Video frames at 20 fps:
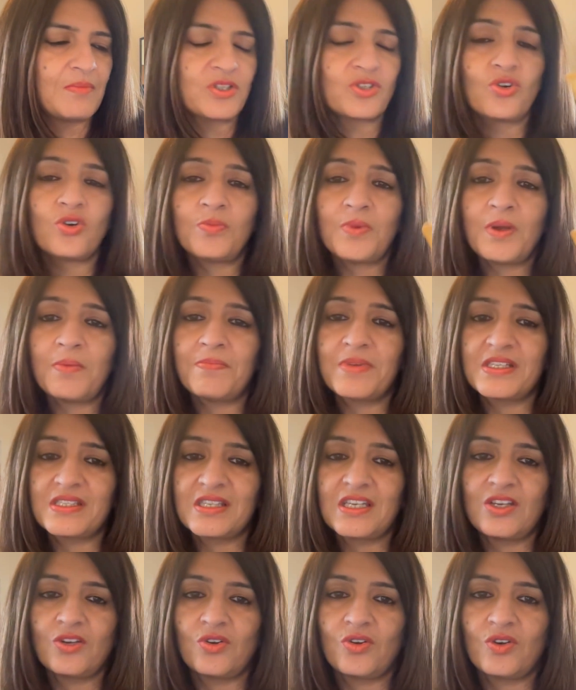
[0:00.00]
It's going to be
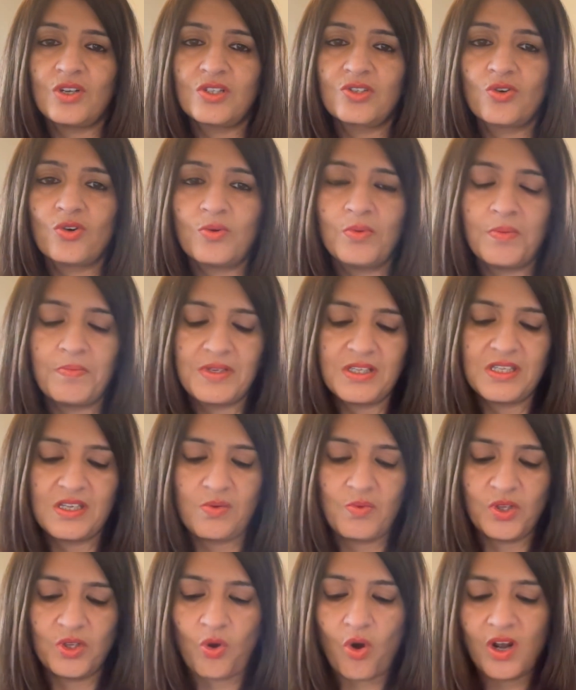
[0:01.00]
busy, you know. It's going to be busy
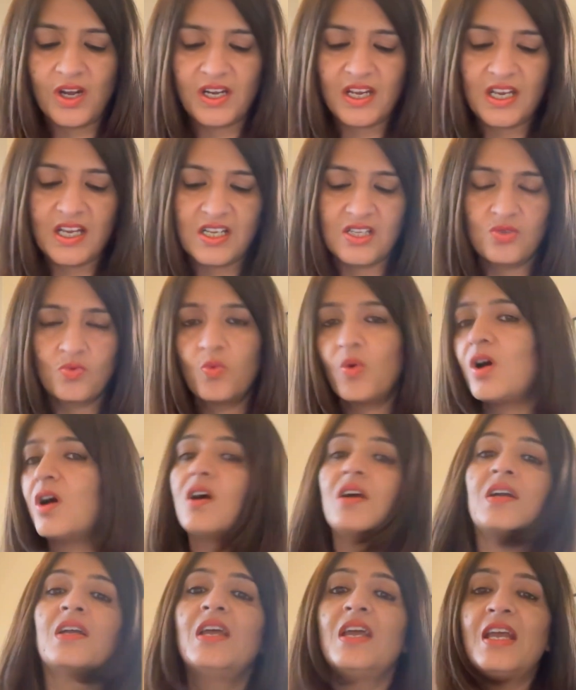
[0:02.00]
with holidays,
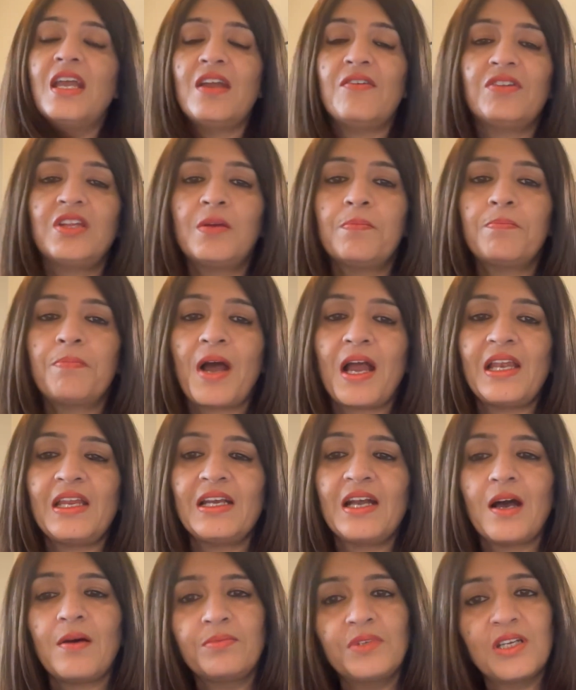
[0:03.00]
work, everything piling
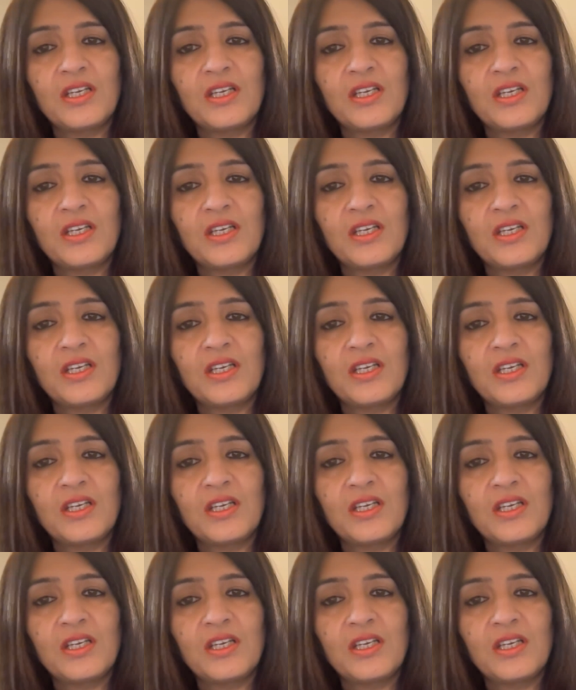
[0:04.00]
up.